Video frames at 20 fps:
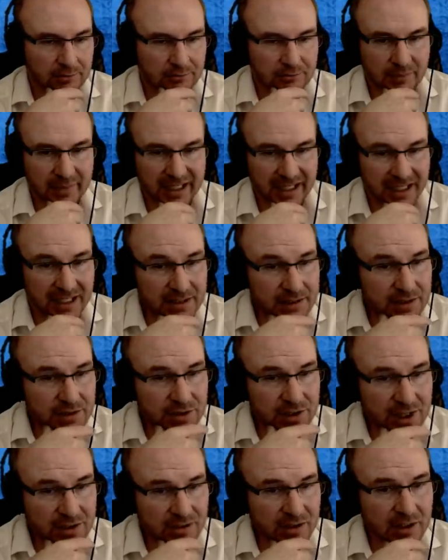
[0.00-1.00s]
My guess is
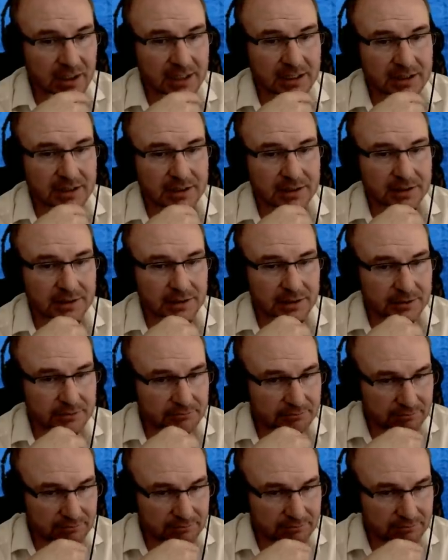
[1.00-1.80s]
Jezreelite's,